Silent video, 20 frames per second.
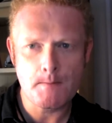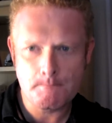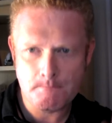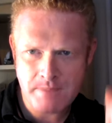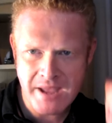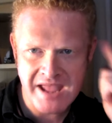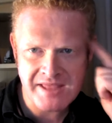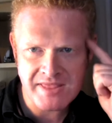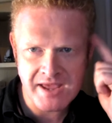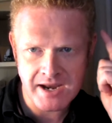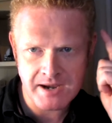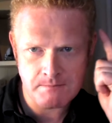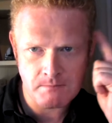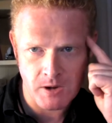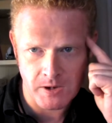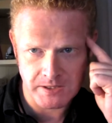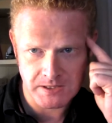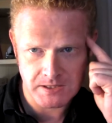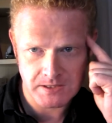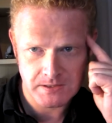bear that in
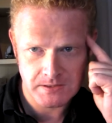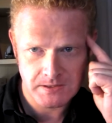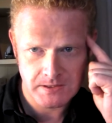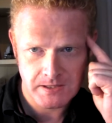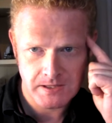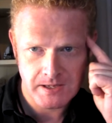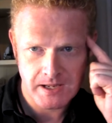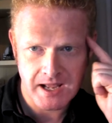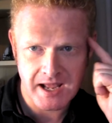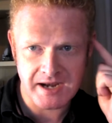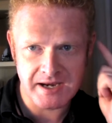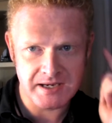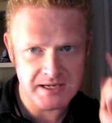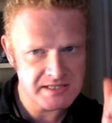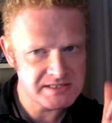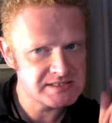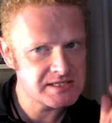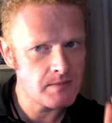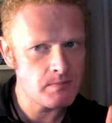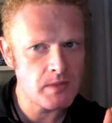mind. And it
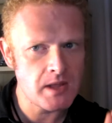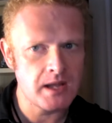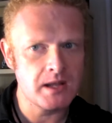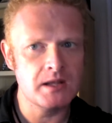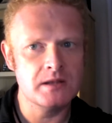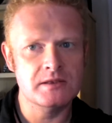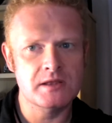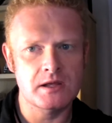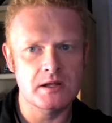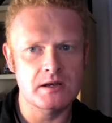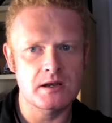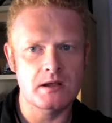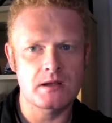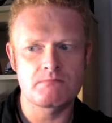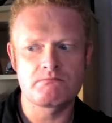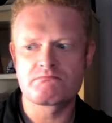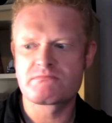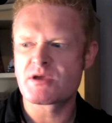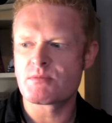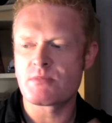is something that
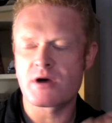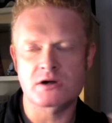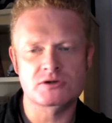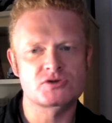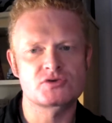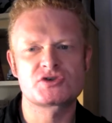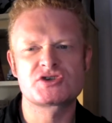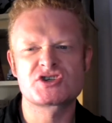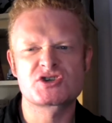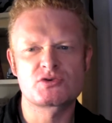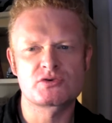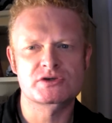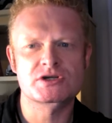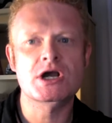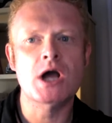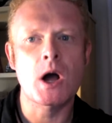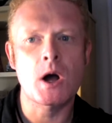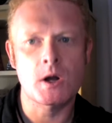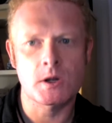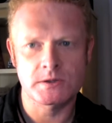Mark Dawson's course
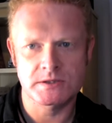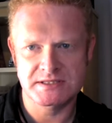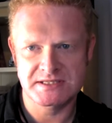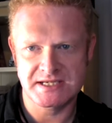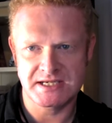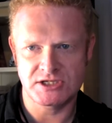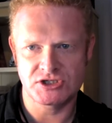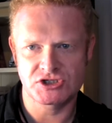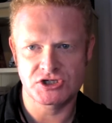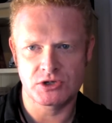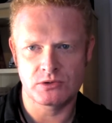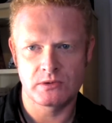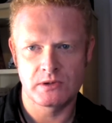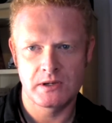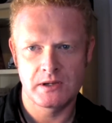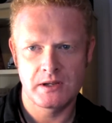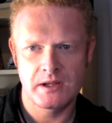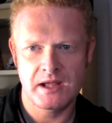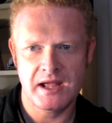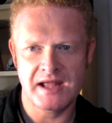can't teach you.
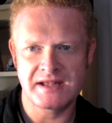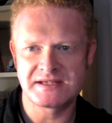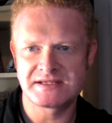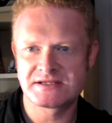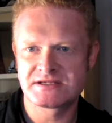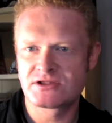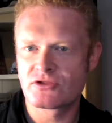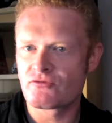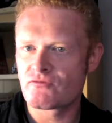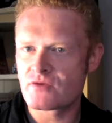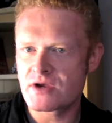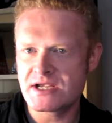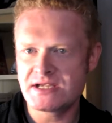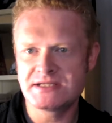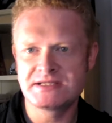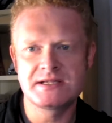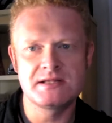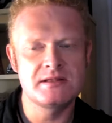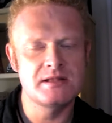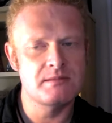It's the
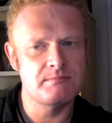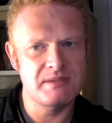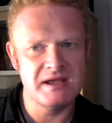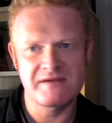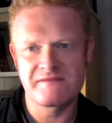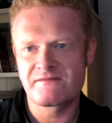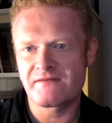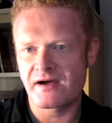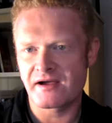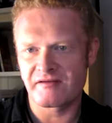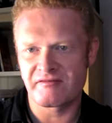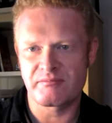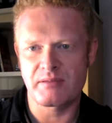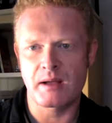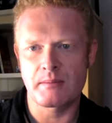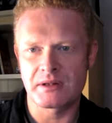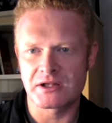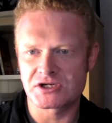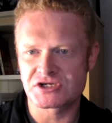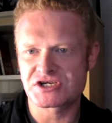reason the big five
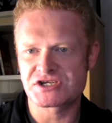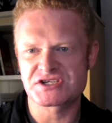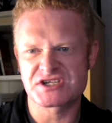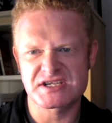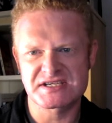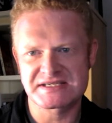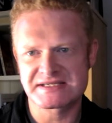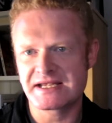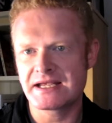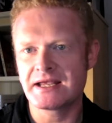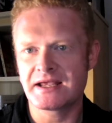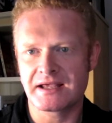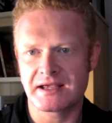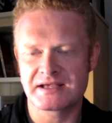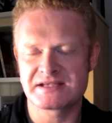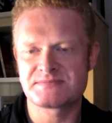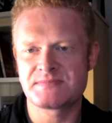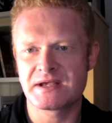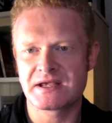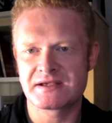publishers are
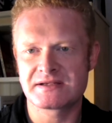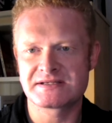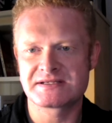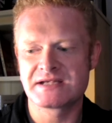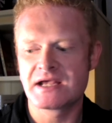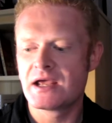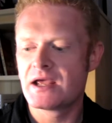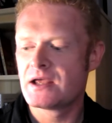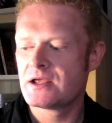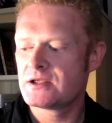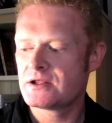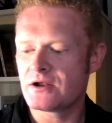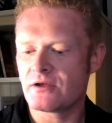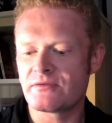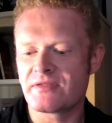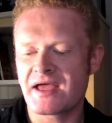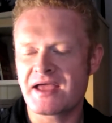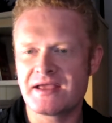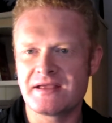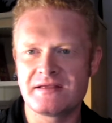sinking, is because, you know,
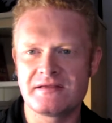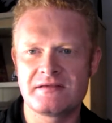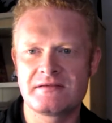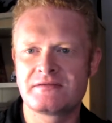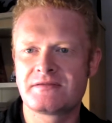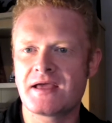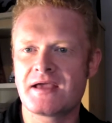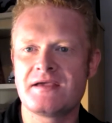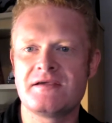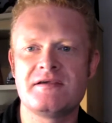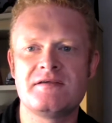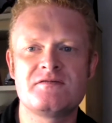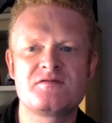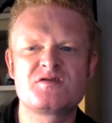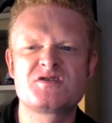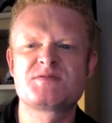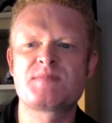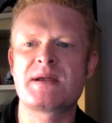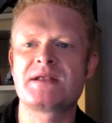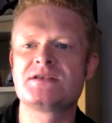they've
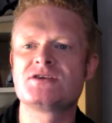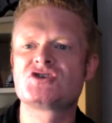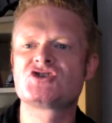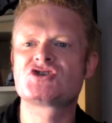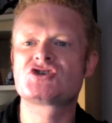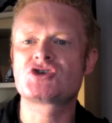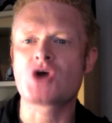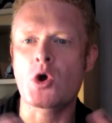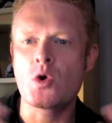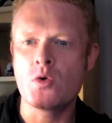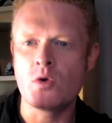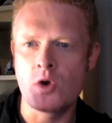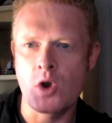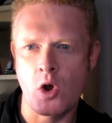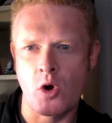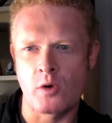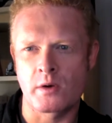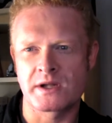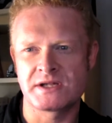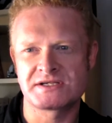spent so
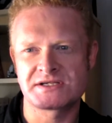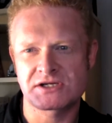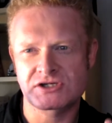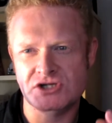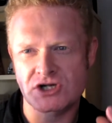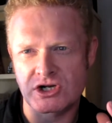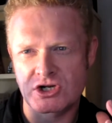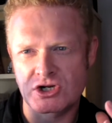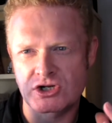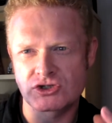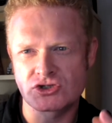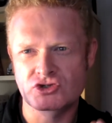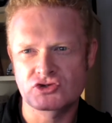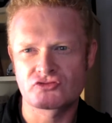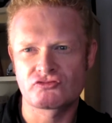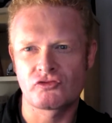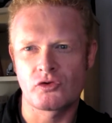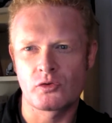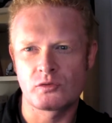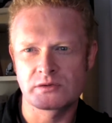long in such a
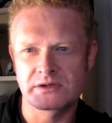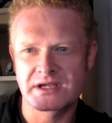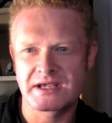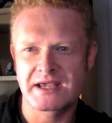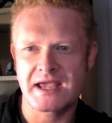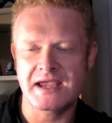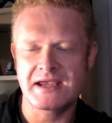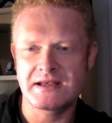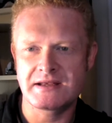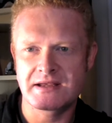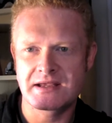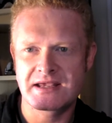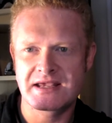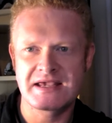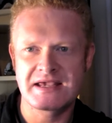controlled, gatekeepered